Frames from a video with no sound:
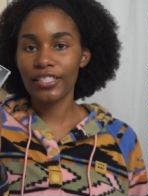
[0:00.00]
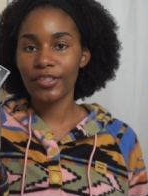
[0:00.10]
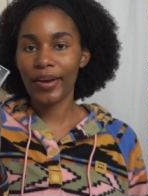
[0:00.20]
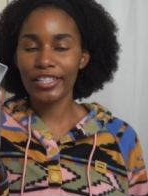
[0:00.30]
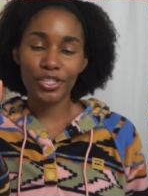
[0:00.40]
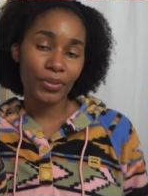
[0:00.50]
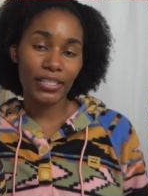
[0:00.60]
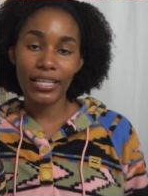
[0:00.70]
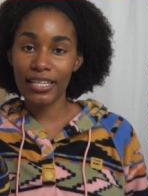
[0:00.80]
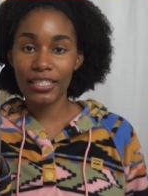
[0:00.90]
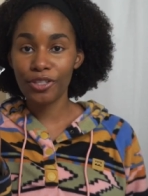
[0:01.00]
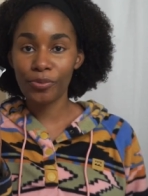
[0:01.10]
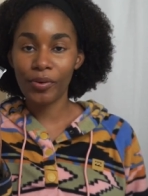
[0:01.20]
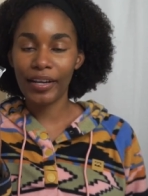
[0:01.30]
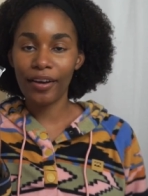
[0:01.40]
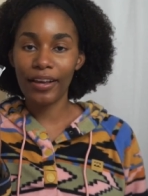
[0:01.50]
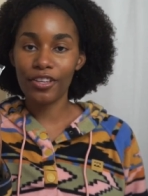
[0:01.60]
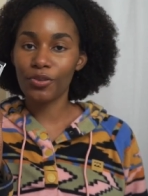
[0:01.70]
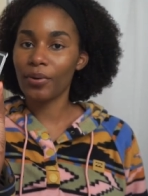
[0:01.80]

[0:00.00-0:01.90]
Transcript: so I just want to test this one out as